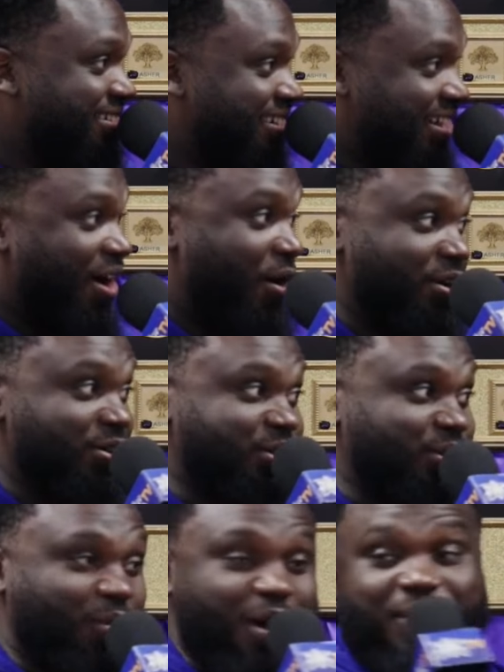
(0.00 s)
I only used
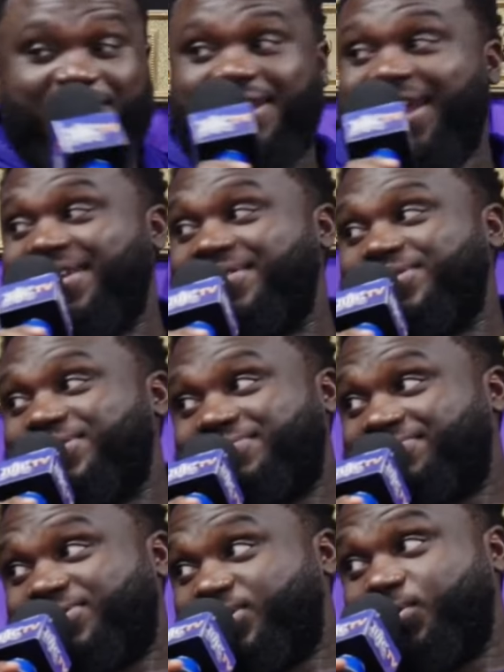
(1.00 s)
to work like
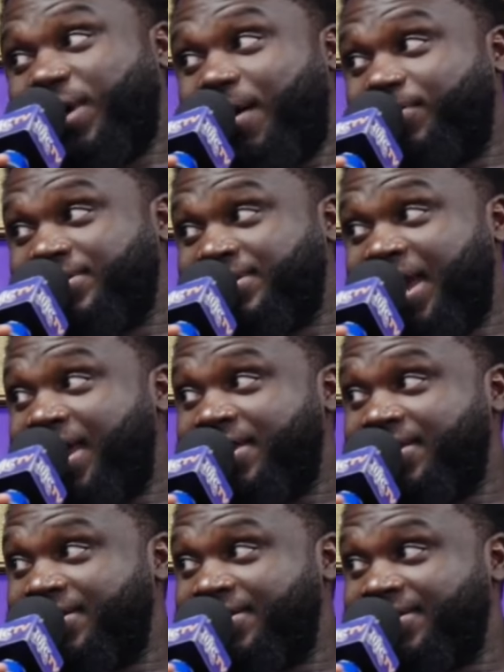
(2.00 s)
two hours a day.
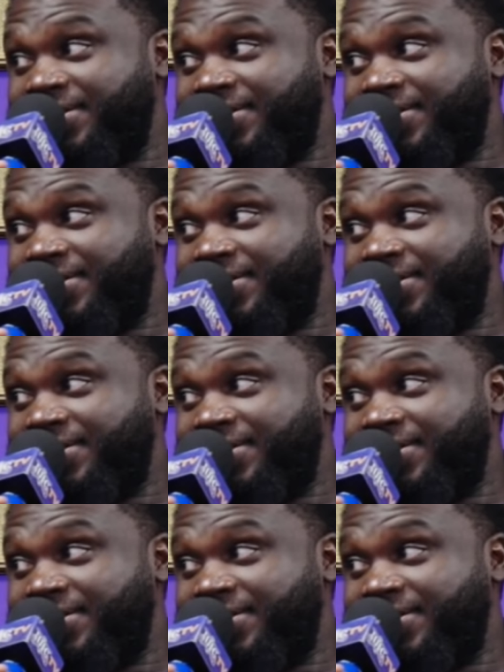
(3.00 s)
Mm.